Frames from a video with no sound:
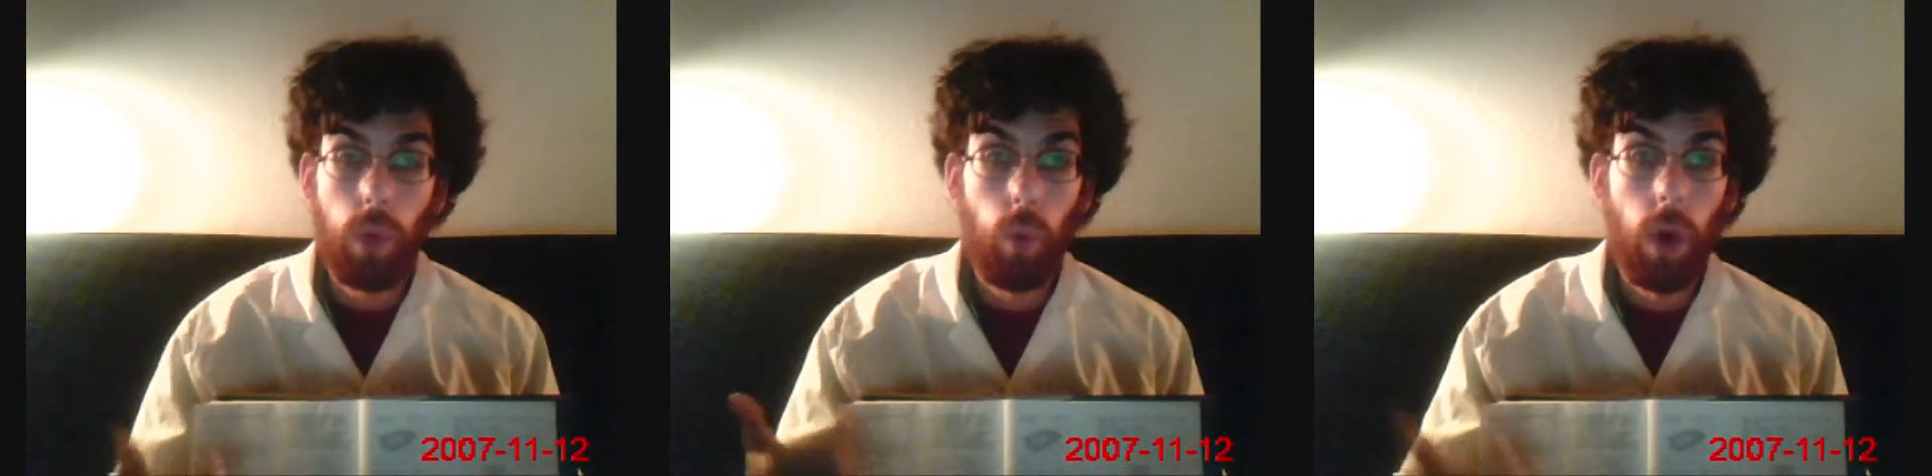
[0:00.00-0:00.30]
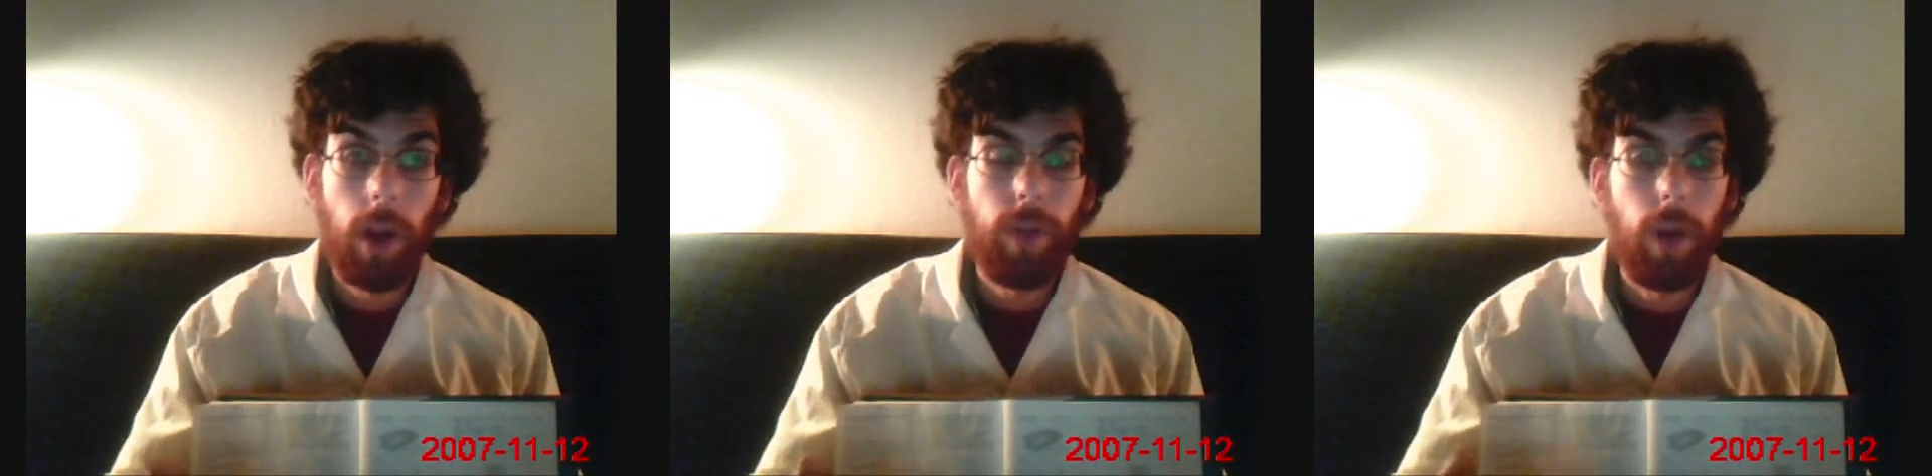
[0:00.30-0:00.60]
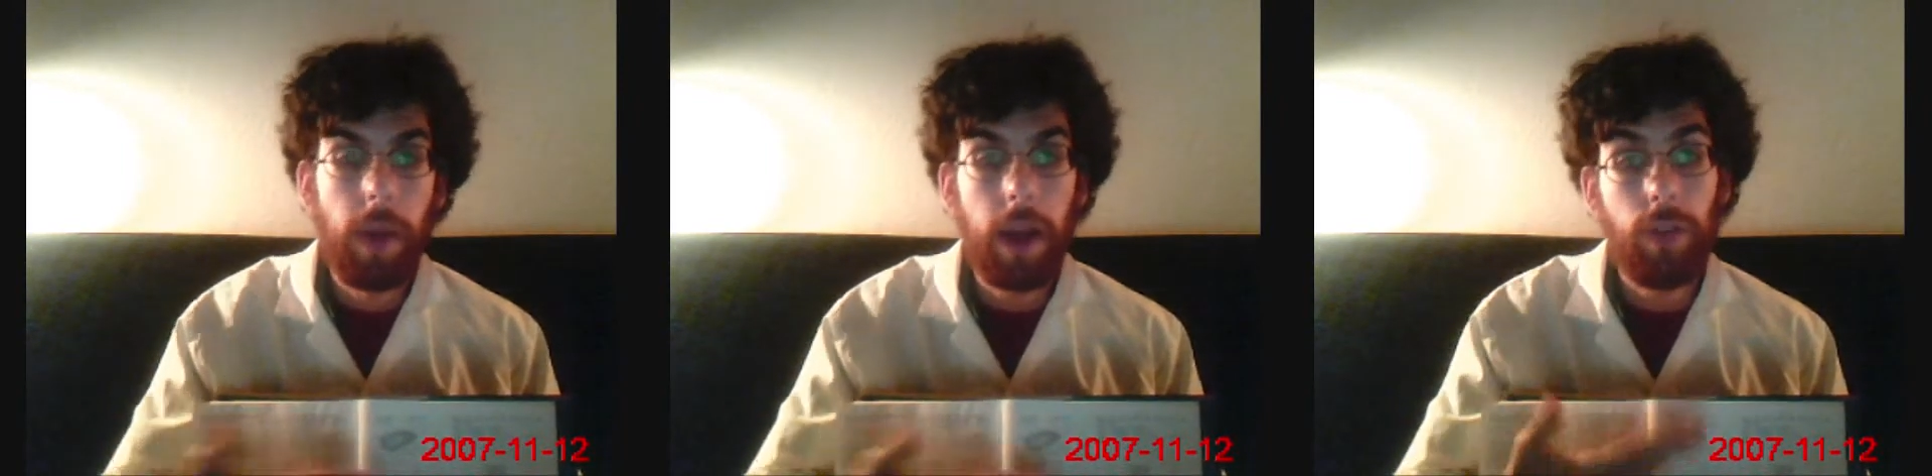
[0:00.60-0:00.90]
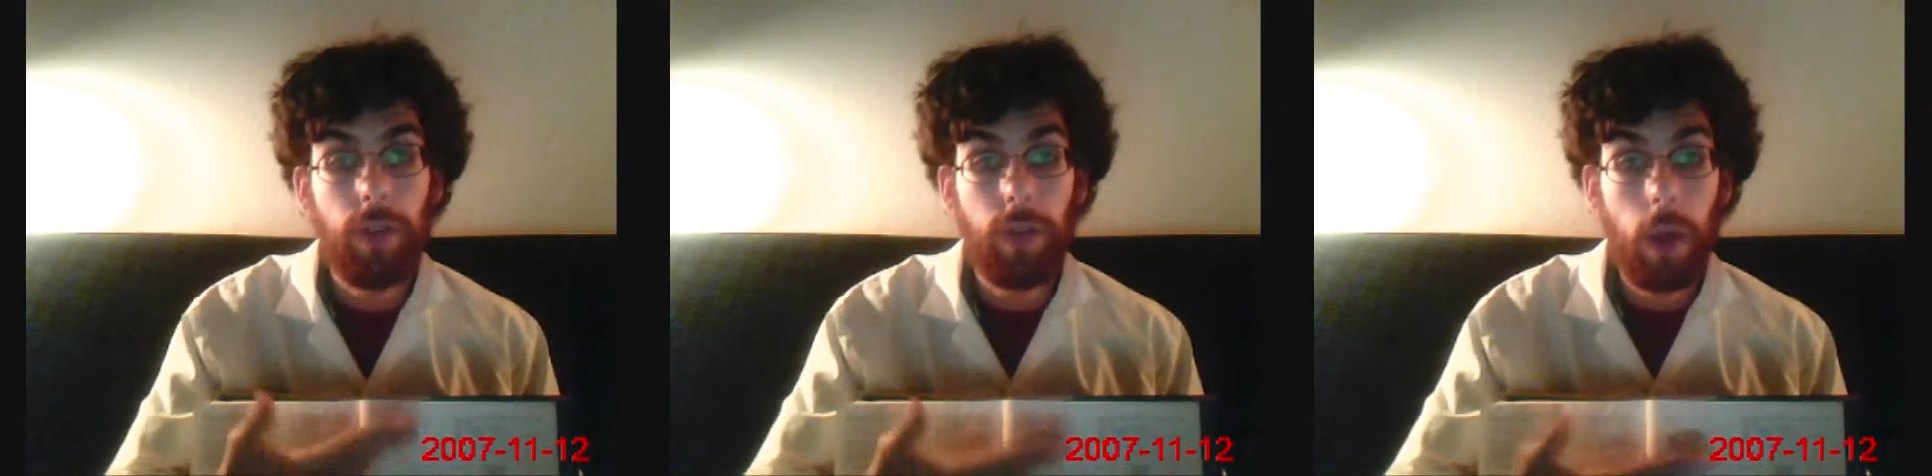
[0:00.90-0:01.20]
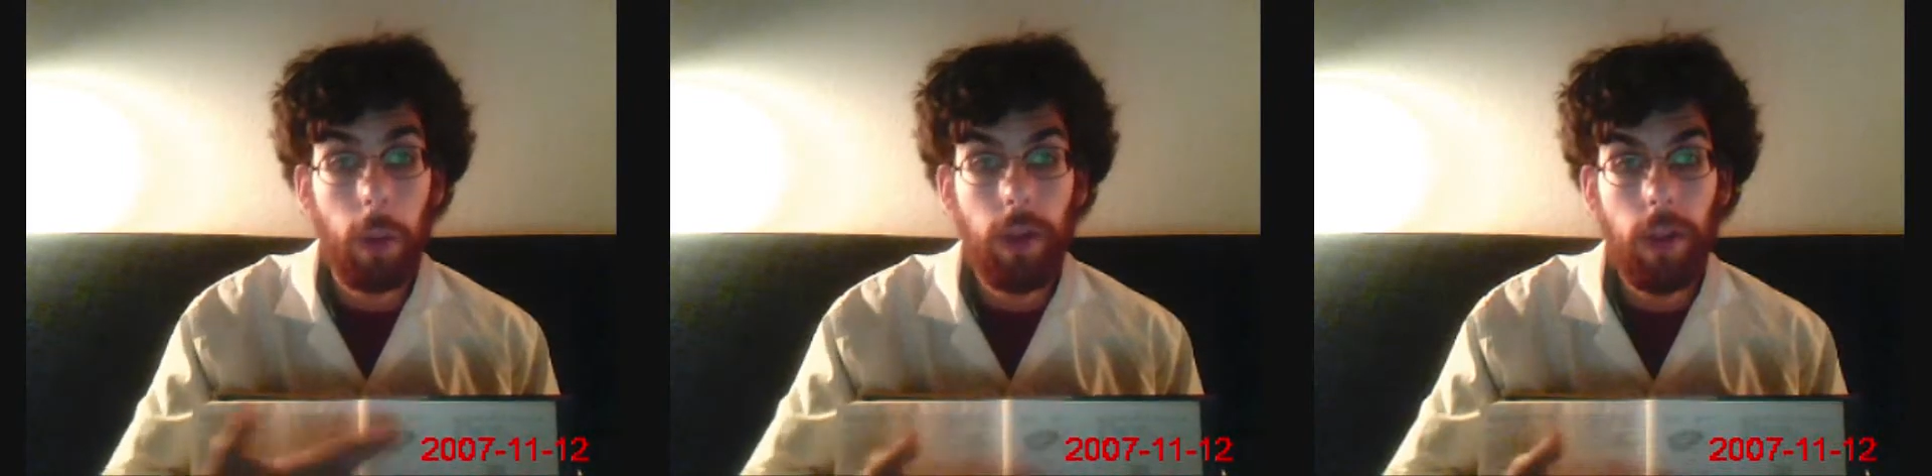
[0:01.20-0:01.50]
of them has completely
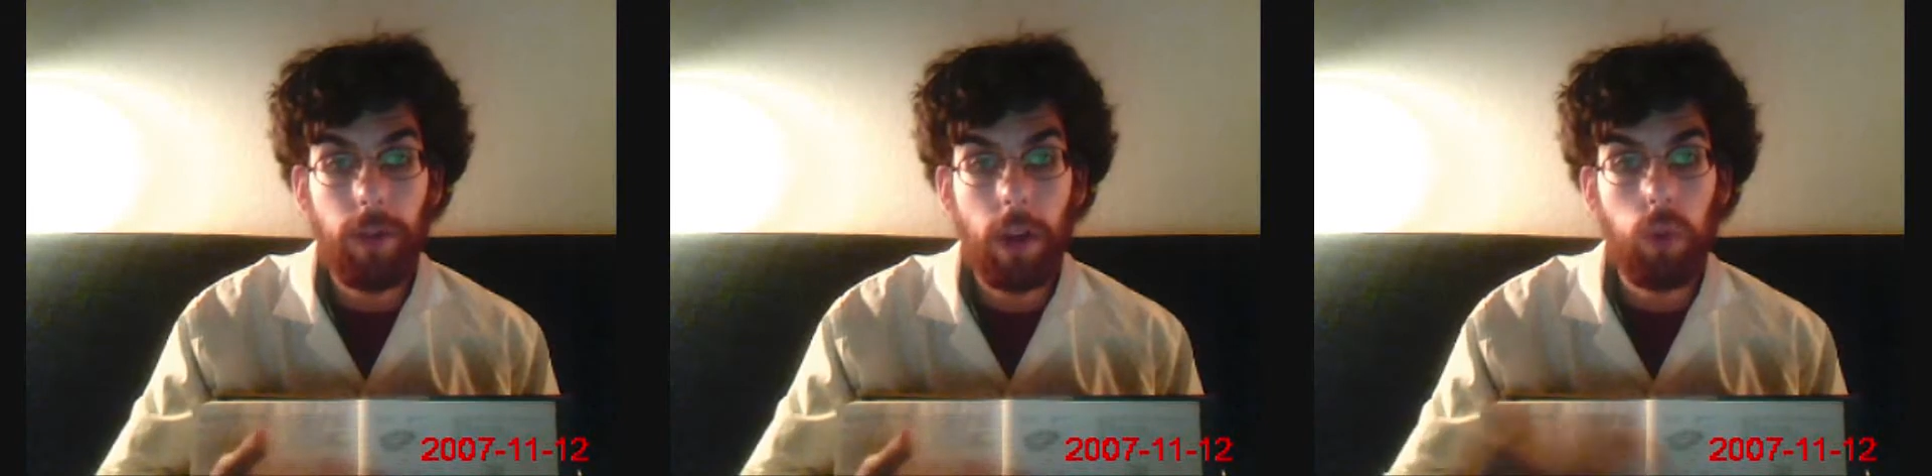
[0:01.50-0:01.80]
fresh water.